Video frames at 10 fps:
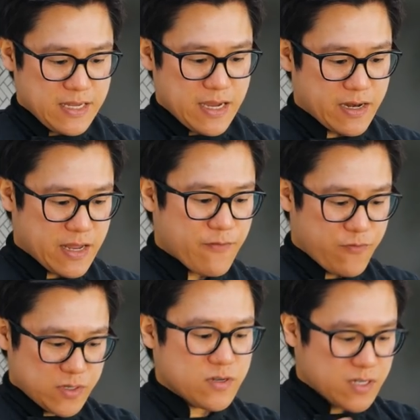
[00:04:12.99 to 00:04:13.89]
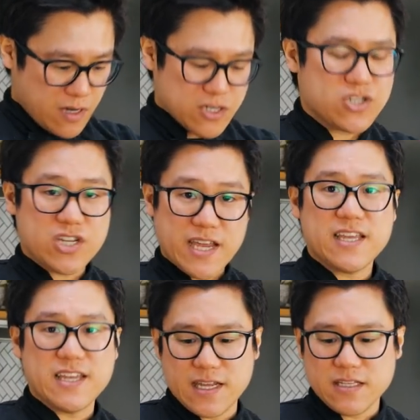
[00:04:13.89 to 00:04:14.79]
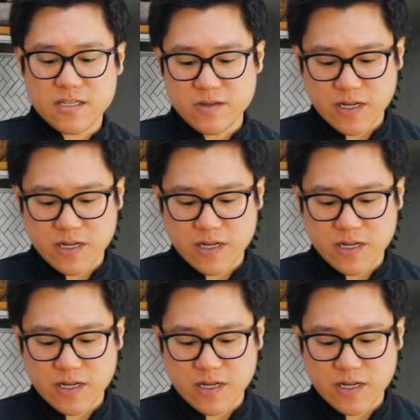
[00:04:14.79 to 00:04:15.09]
and therefore sort of start shaking into